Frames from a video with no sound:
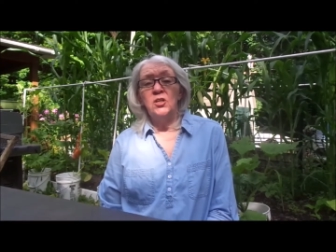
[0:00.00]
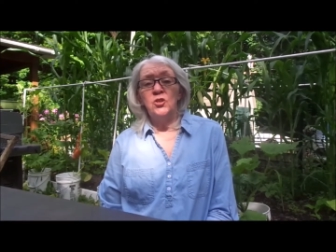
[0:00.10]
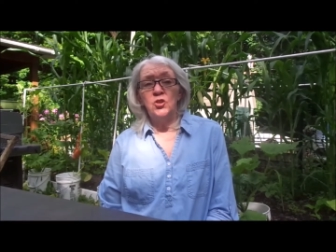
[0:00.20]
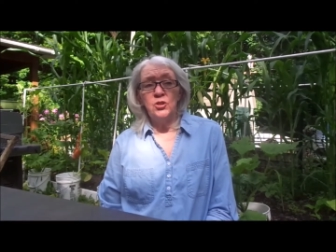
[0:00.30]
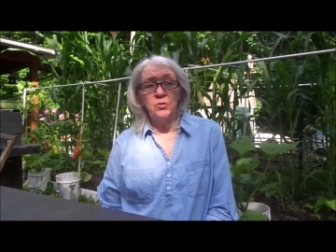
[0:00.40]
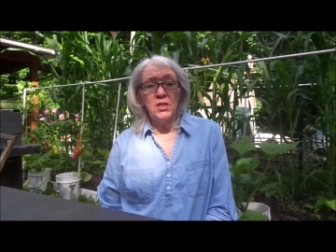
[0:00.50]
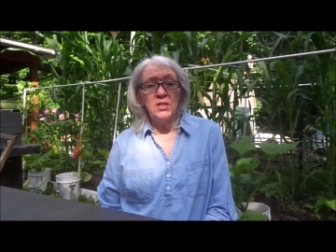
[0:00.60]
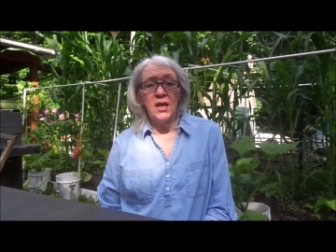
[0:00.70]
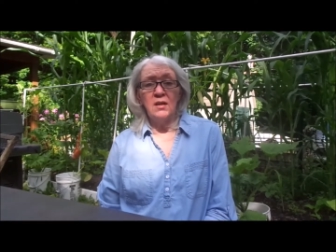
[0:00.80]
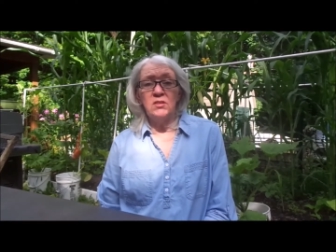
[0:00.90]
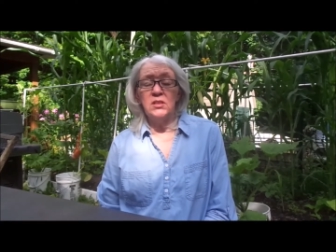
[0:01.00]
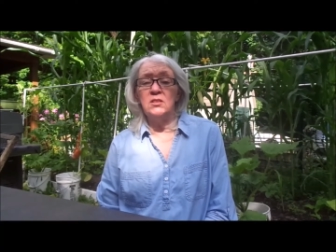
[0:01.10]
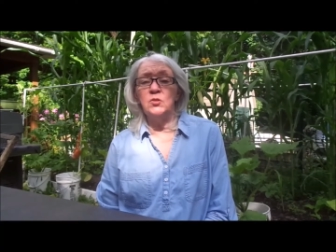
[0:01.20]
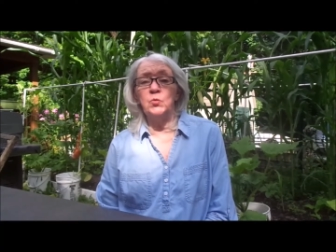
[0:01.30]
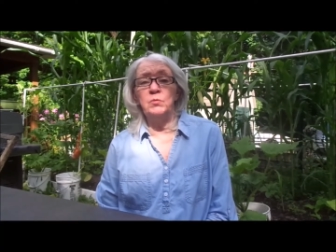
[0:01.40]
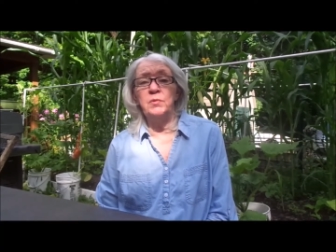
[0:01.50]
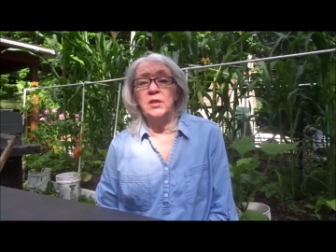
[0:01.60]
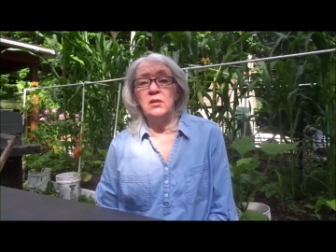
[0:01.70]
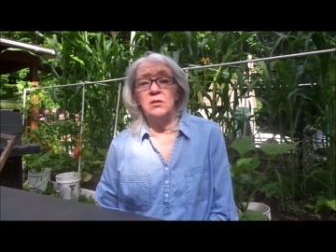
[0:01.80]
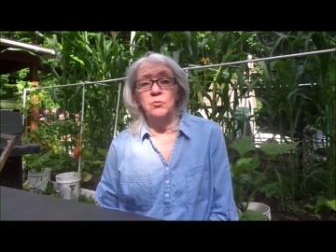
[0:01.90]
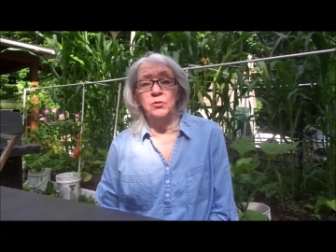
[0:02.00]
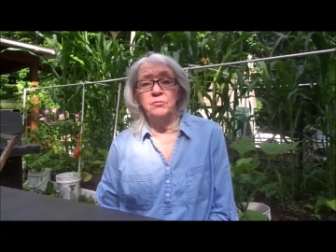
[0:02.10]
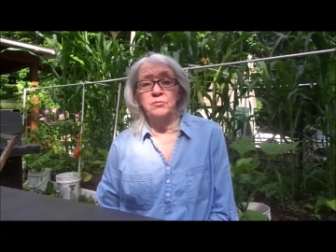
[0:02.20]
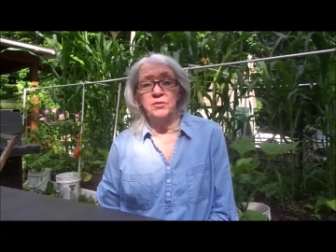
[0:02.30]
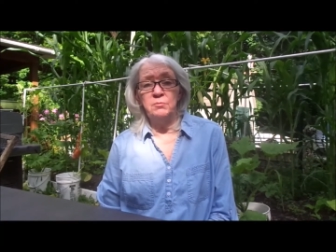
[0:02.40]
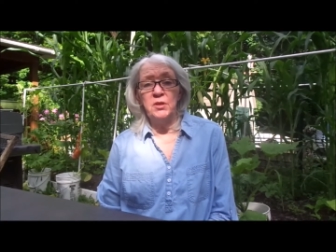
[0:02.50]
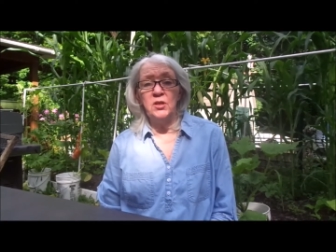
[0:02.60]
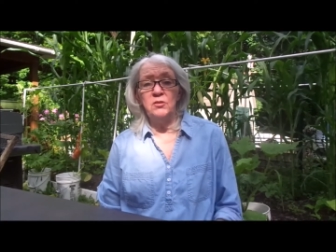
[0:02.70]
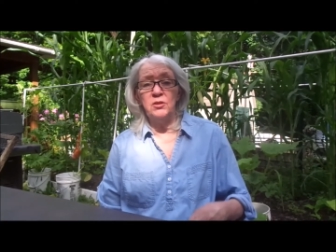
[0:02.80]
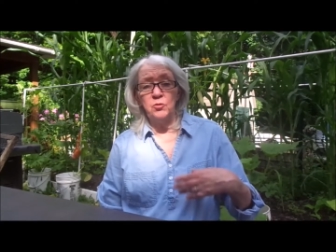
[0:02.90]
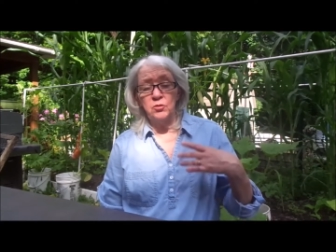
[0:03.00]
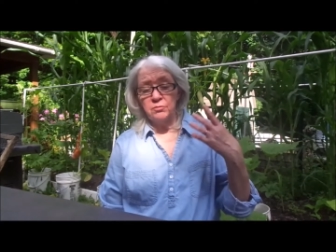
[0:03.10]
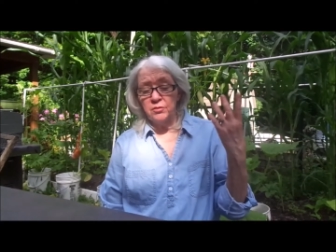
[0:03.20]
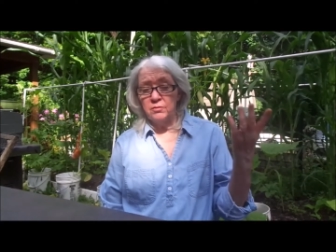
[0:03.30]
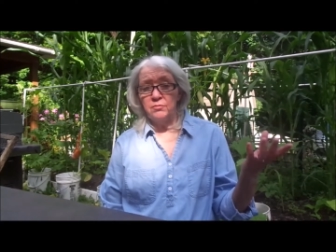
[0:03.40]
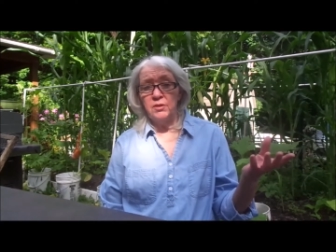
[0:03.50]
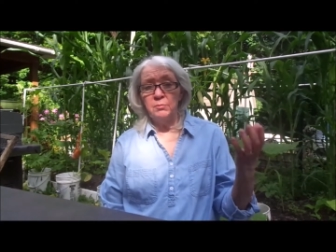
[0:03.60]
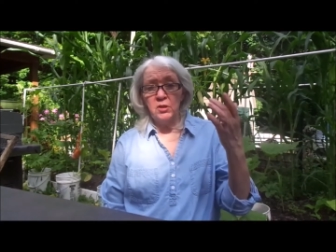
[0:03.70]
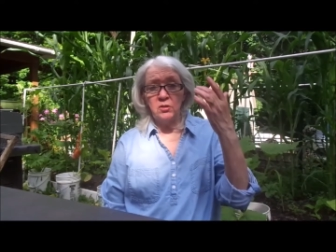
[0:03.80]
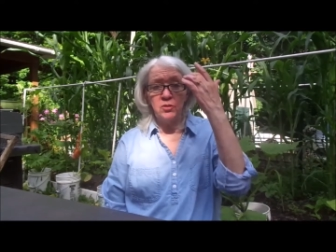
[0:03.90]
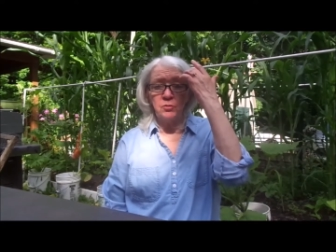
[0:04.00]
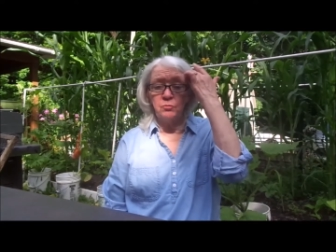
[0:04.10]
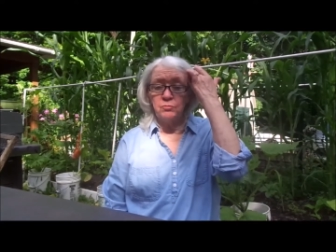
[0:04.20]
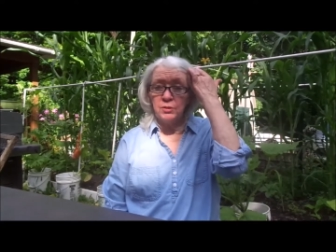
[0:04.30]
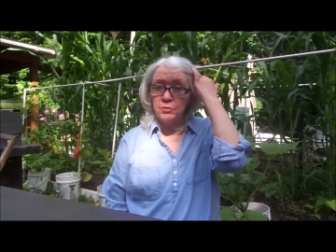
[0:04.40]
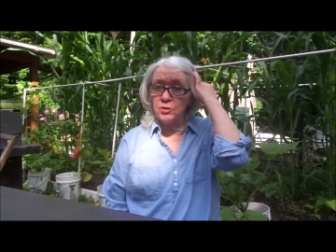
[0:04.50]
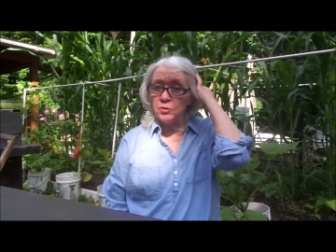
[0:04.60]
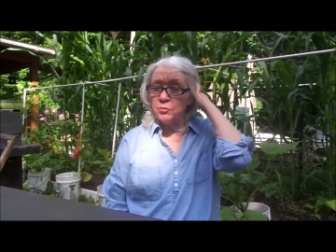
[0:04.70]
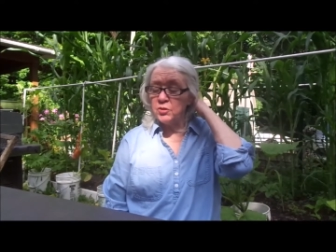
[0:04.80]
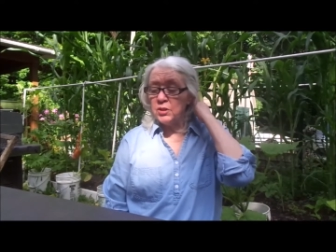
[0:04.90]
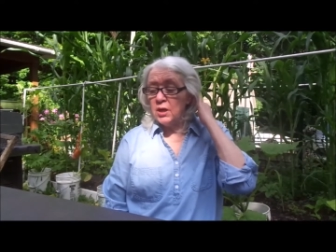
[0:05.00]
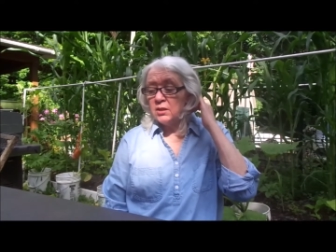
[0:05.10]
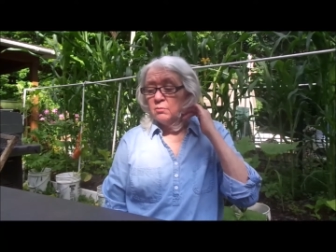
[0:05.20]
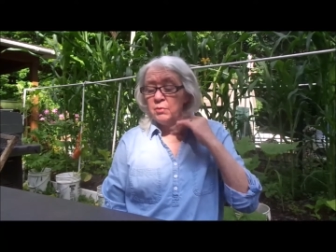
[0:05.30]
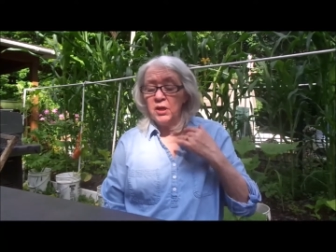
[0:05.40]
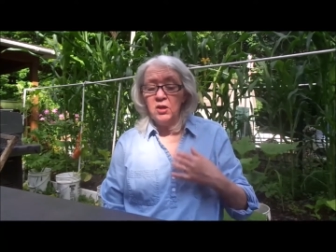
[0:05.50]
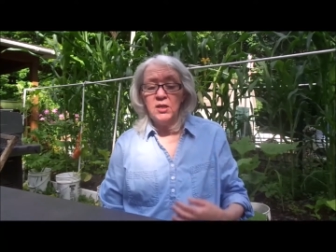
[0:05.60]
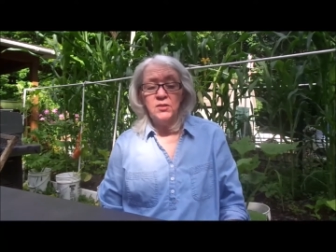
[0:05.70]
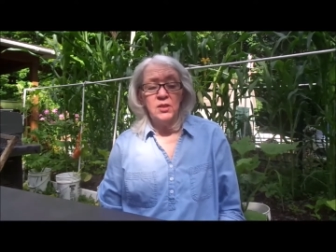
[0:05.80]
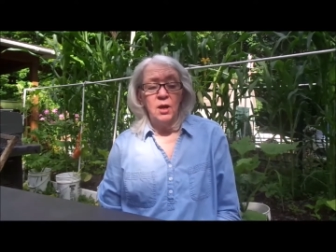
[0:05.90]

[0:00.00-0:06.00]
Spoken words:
You do need to have at least one male and one female in order for the female to reproduce the berries.